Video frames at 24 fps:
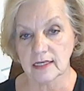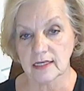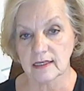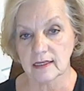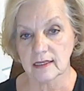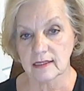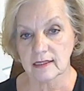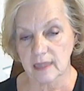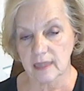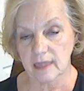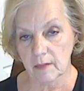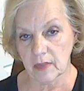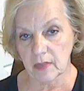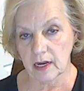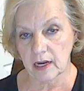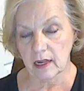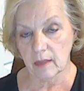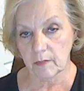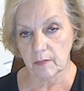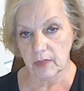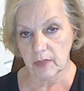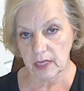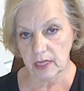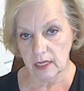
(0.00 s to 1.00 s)
Know all of
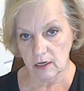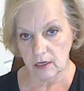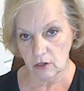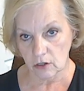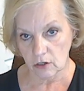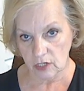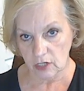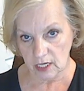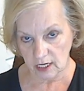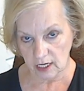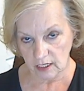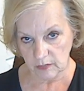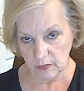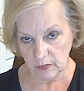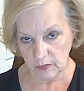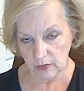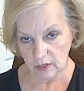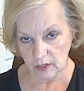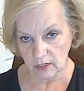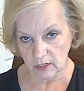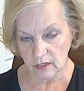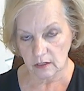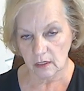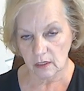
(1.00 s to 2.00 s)
the
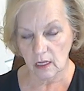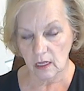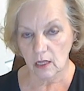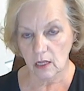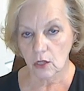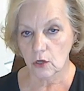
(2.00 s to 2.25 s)
terminology. There's a